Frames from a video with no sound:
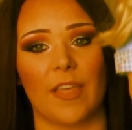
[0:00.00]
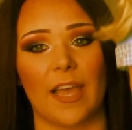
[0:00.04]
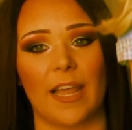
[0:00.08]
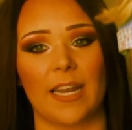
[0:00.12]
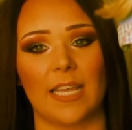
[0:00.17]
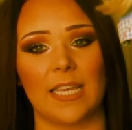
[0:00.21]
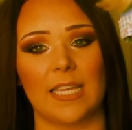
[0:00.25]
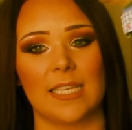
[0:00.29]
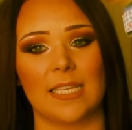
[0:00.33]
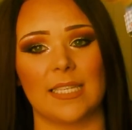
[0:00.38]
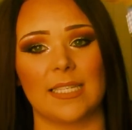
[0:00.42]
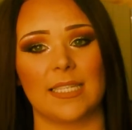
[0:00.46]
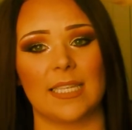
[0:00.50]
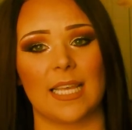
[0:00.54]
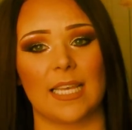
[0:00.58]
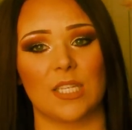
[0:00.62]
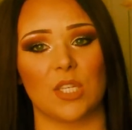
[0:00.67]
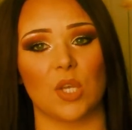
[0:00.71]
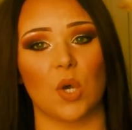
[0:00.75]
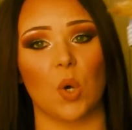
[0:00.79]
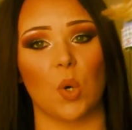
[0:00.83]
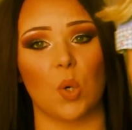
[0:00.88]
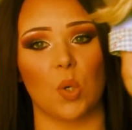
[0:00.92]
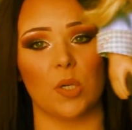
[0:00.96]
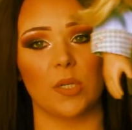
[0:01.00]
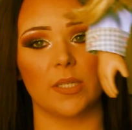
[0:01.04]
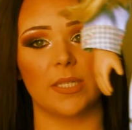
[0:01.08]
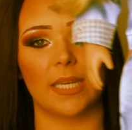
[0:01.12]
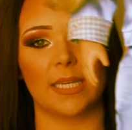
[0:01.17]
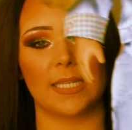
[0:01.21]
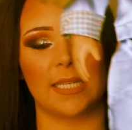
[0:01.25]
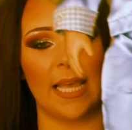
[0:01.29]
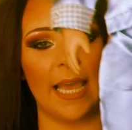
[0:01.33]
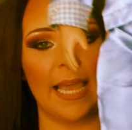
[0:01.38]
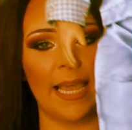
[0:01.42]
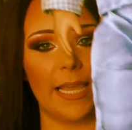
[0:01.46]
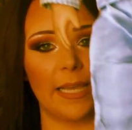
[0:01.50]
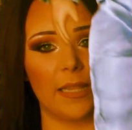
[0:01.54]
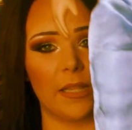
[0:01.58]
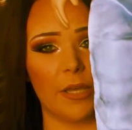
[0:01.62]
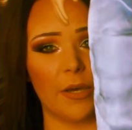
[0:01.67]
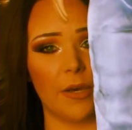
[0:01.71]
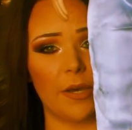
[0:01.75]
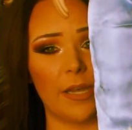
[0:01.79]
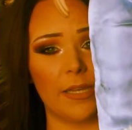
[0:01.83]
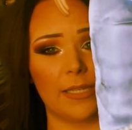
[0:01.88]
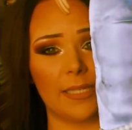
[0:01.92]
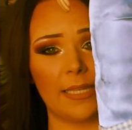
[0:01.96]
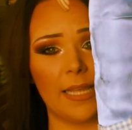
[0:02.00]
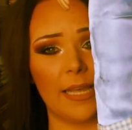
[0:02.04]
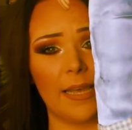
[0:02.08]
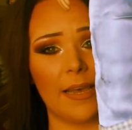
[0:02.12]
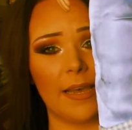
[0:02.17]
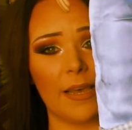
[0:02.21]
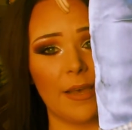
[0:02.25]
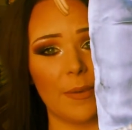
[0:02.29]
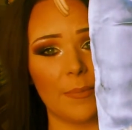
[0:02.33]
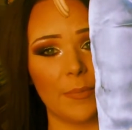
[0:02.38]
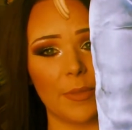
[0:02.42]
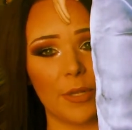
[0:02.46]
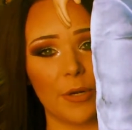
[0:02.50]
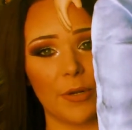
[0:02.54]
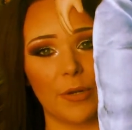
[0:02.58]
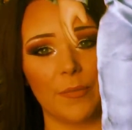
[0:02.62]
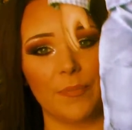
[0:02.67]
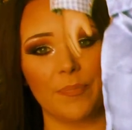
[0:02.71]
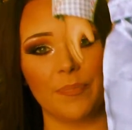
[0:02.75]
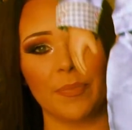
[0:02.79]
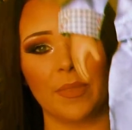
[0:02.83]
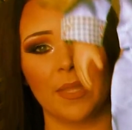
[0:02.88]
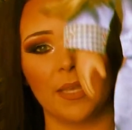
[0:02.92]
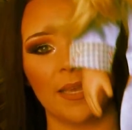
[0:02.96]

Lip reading: that is as old as Halo, as little